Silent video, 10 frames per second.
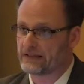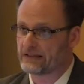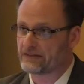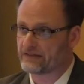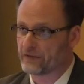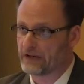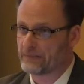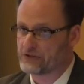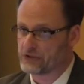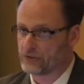is very
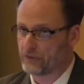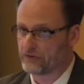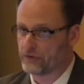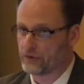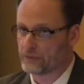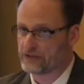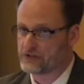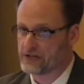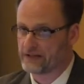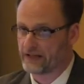much a coastal
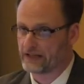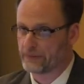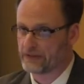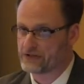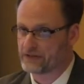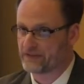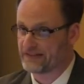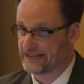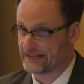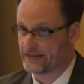religion and a religion of
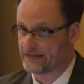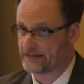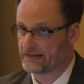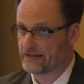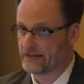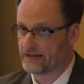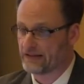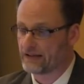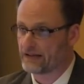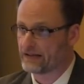cities.
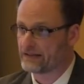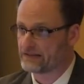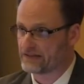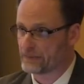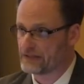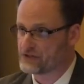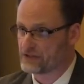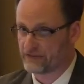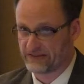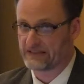It's a
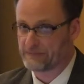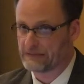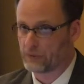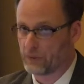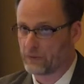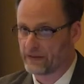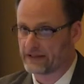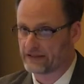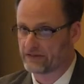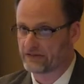religion of city people,
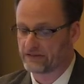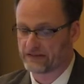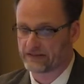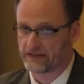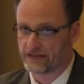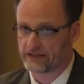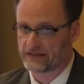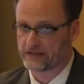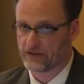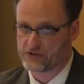that is. It's
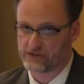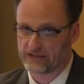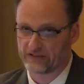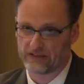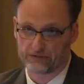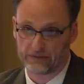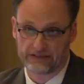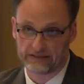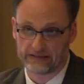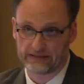conducted largely in
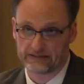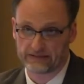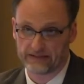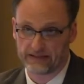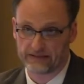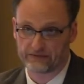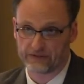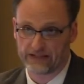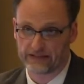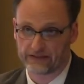Kiswahili, not in
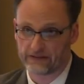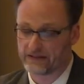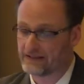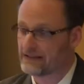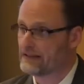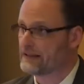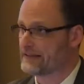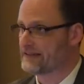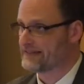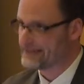vernacular.
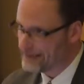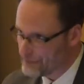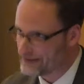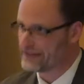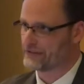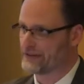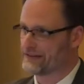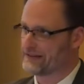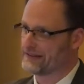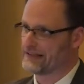This is somewhat different.
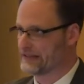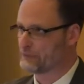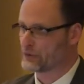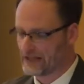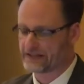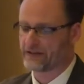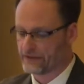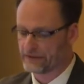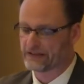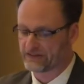In Buganda,
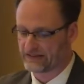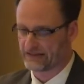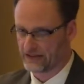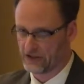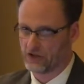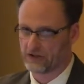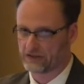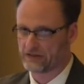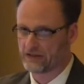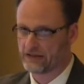there is a
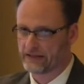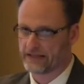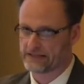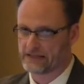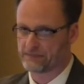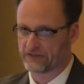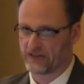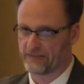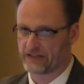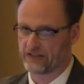long and deep
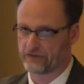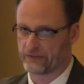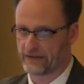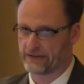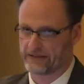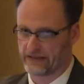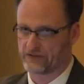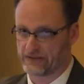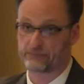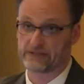Islamic history that
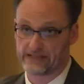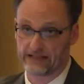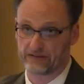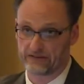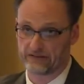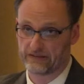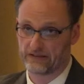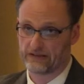actually predates